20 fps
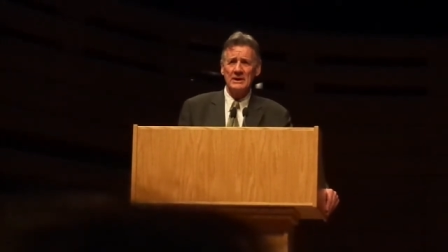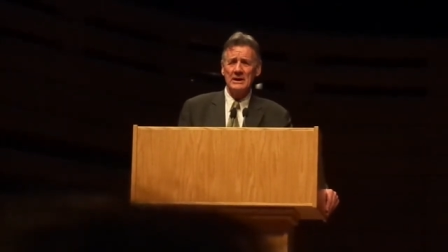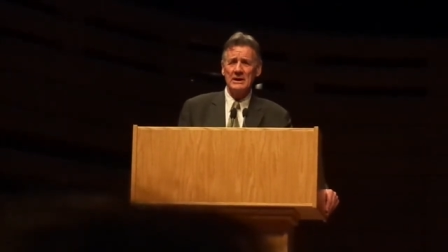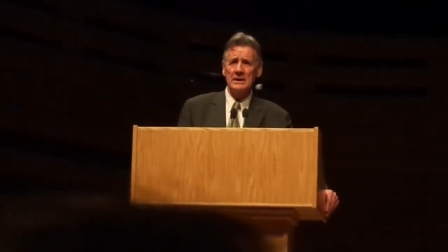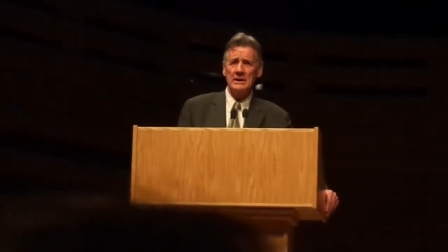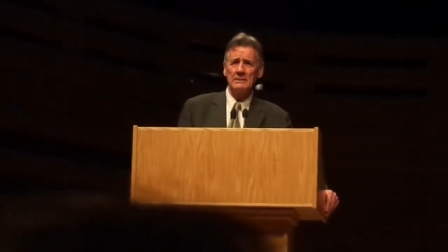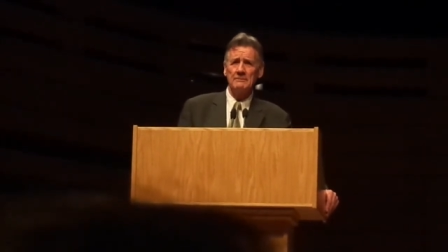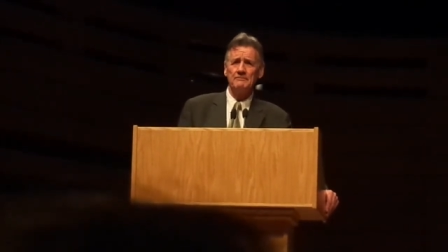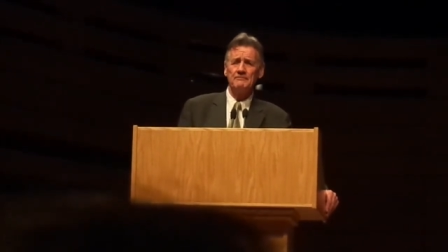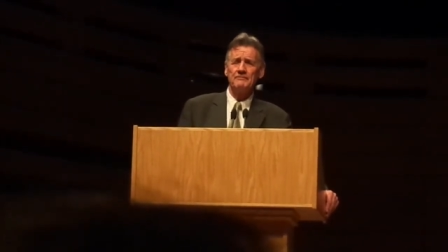
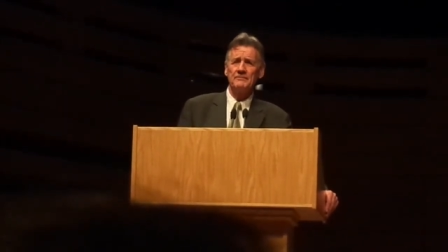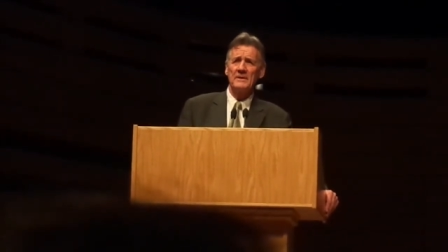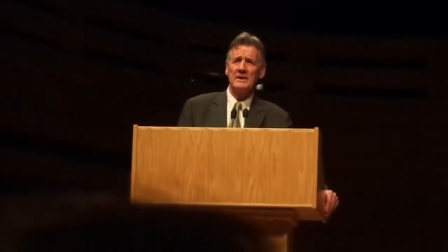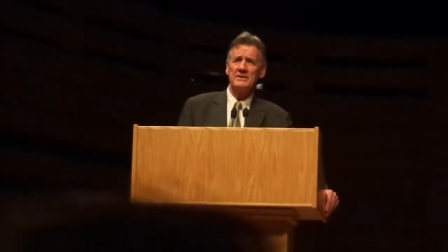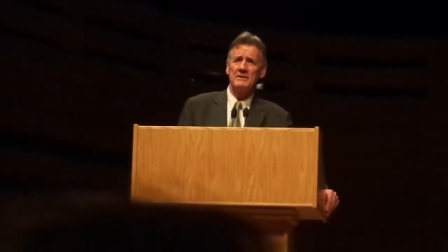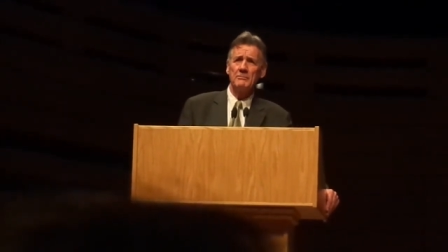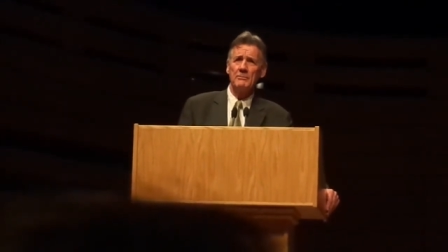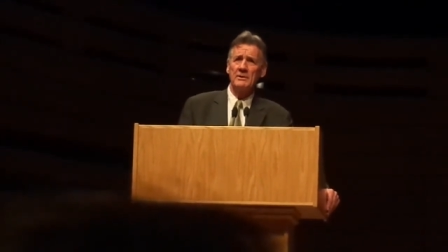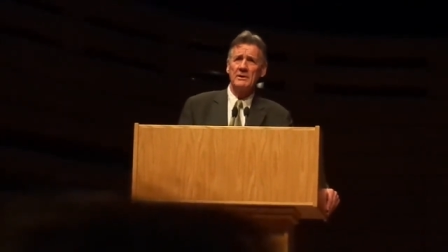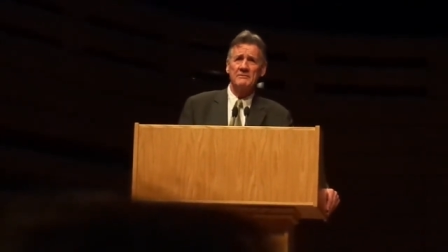I
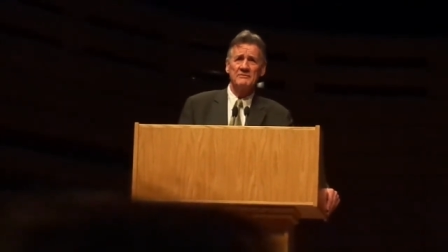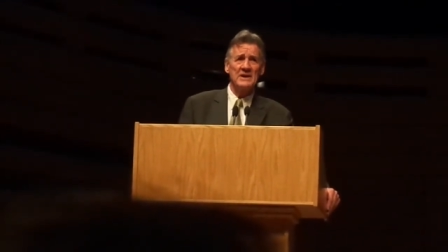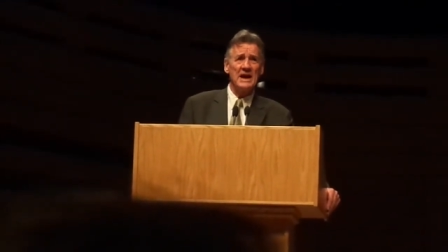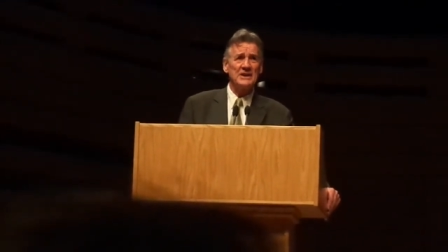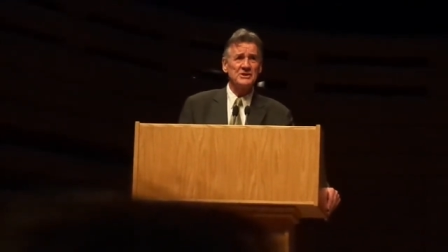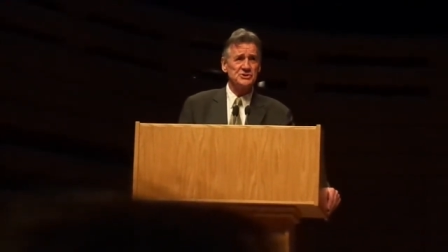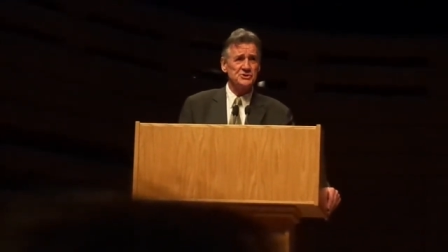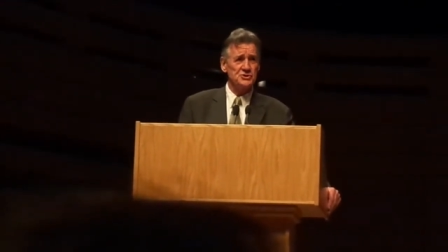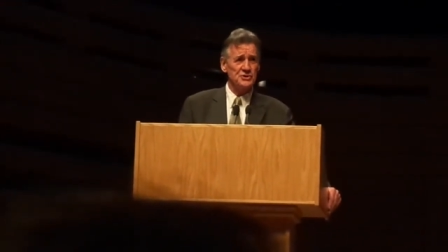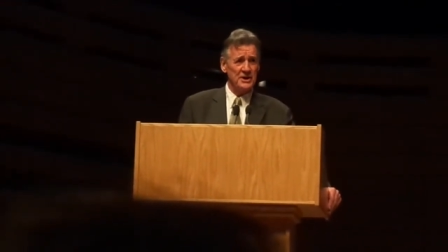think we were given
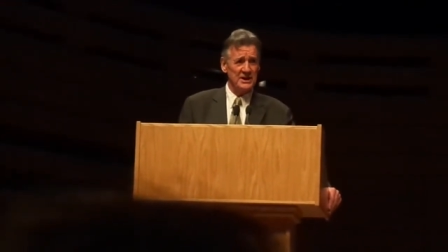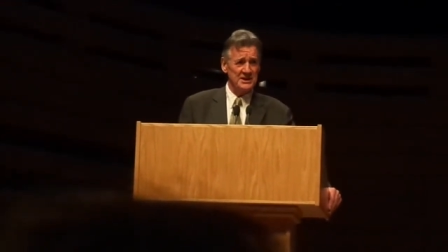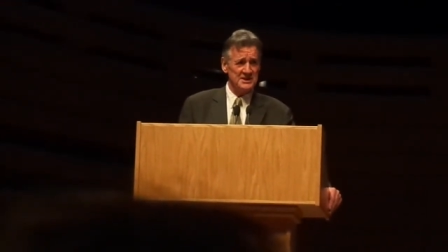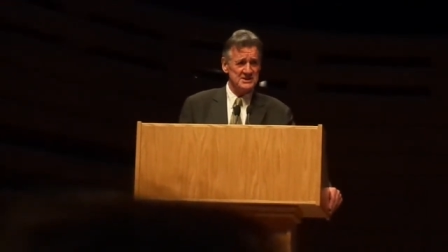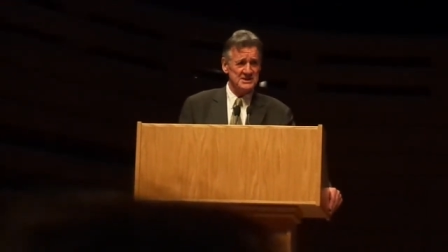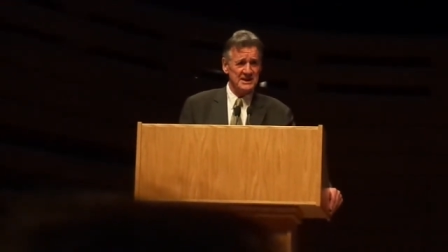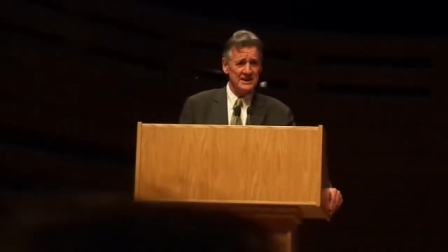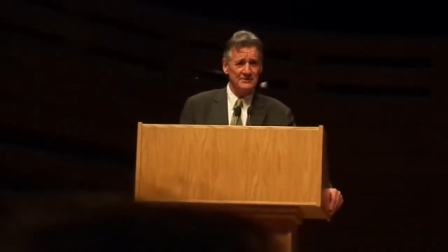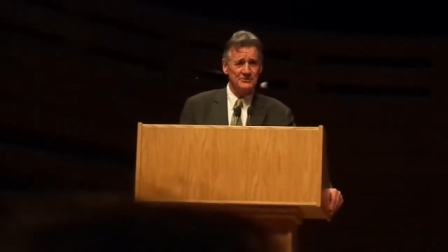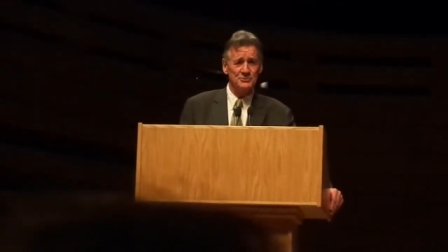ashtrays
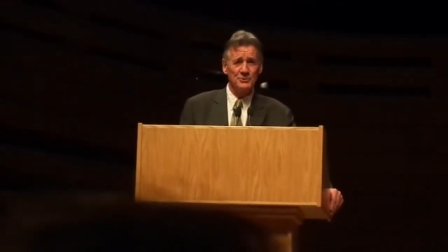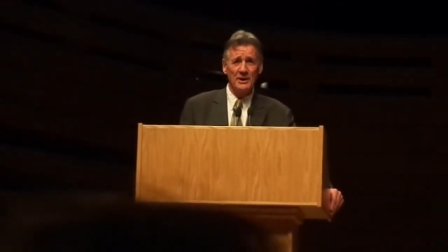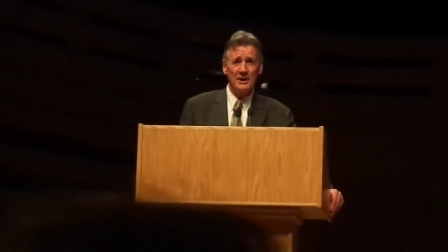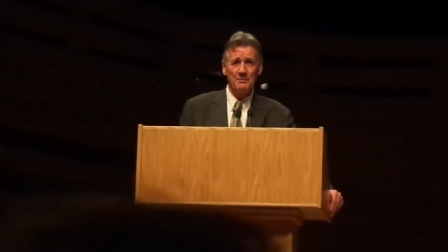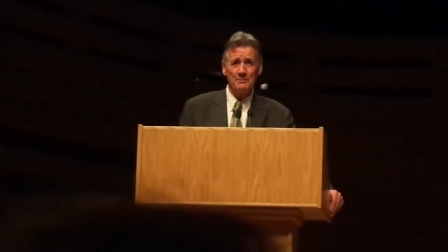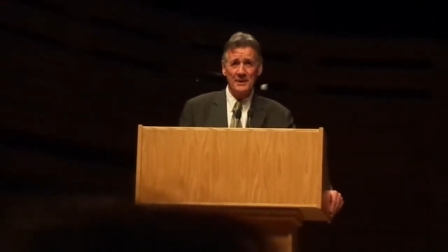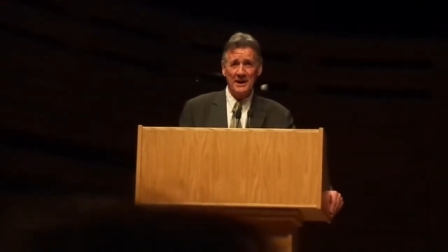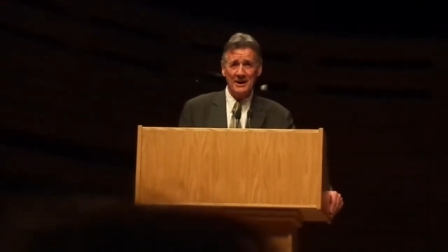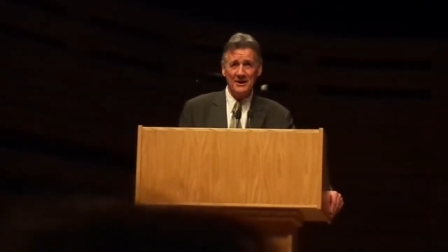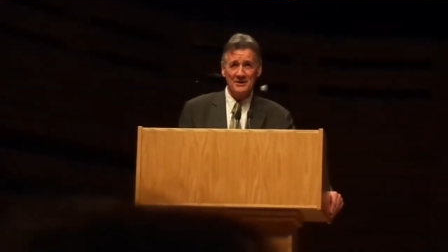to give to our
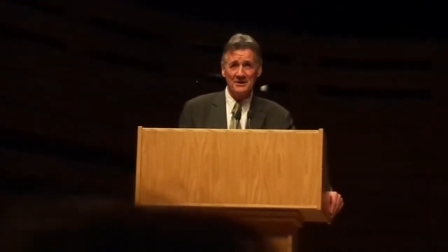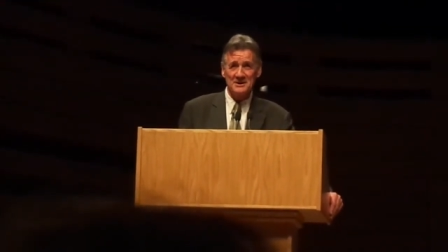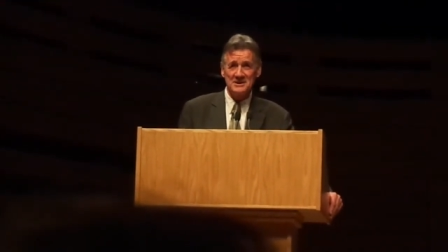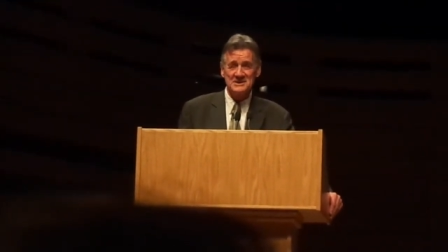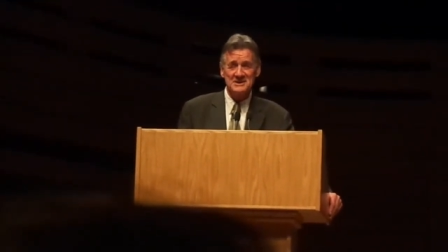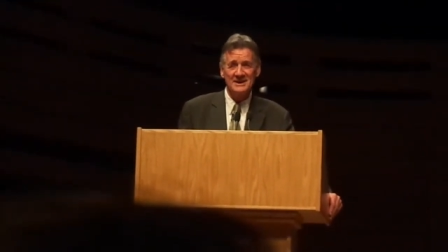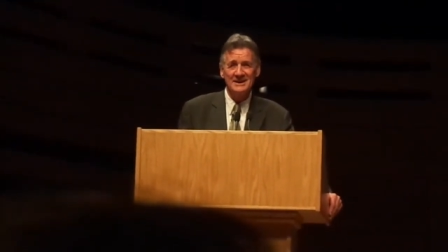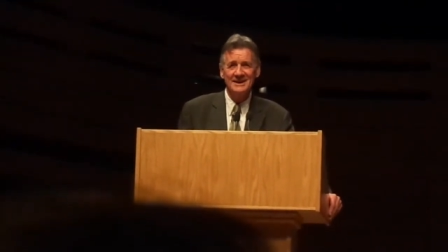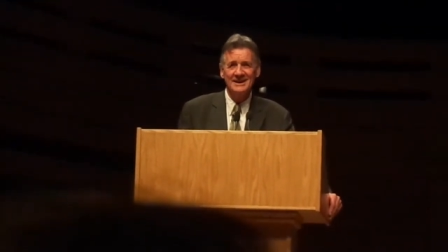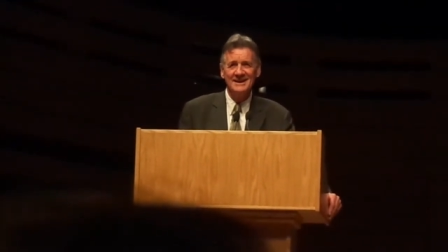parents.